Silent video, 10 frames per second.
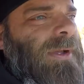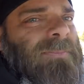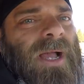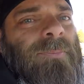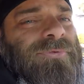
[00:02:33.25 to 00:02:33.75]

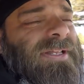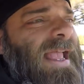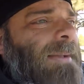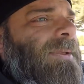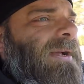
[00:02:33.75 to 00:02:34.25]
I'm pretty
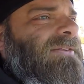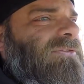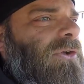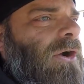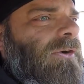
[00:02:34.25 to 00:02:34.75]
happy about
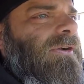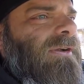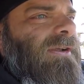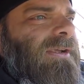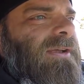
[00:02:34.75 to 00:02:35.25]
this car
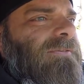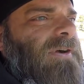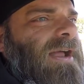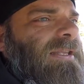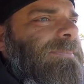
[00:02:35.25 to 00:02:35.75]

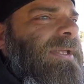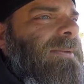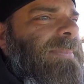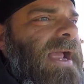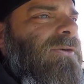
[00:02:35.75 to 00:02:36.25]
finally
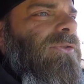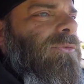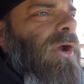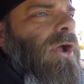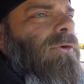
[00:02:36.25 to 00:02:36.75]
being back on the
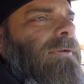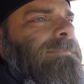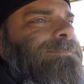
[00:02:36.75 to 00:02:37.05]
road.